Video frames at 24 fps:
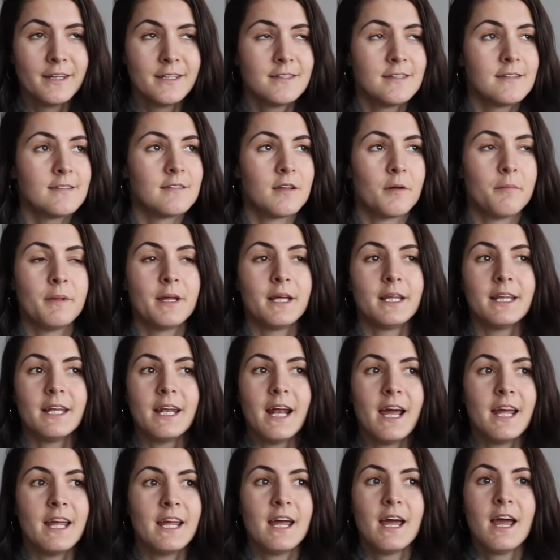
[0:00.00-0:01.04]
This is something
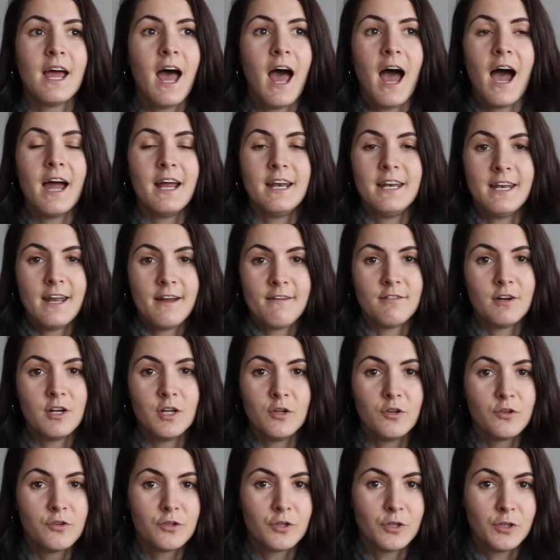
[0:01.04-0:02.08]
that I never
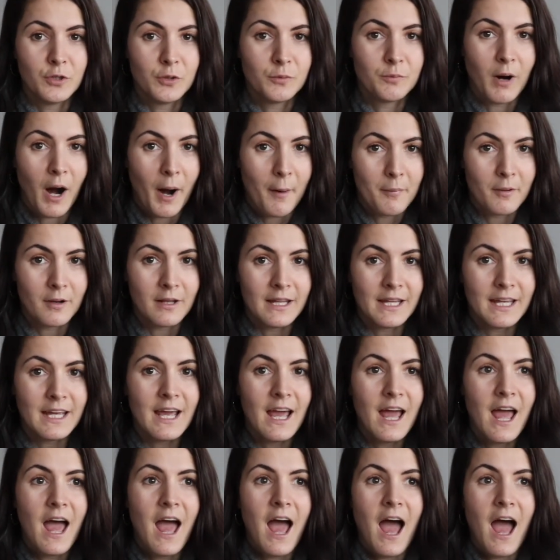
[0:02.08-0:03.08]
used to do properly.